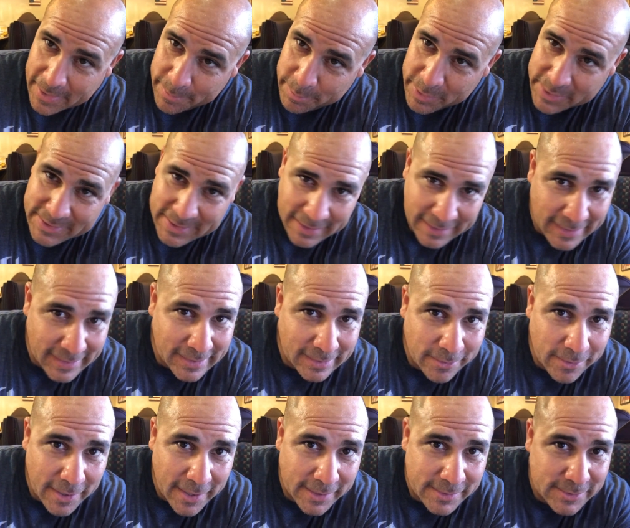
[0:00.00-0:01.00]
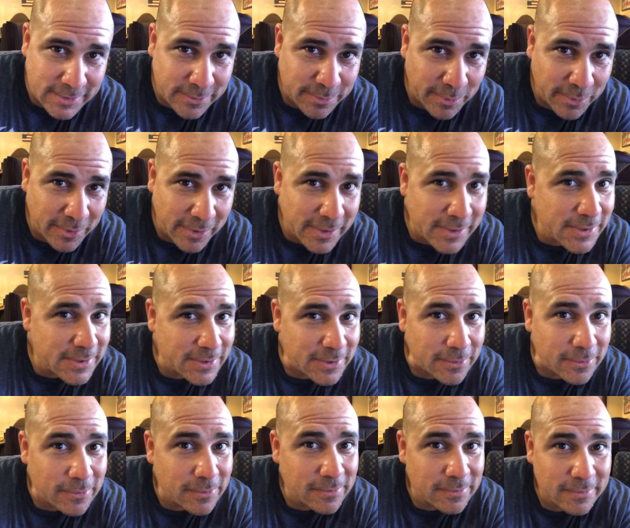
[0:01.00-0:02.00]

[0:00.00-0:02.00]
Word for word: Plus, I cut the grass this morning, so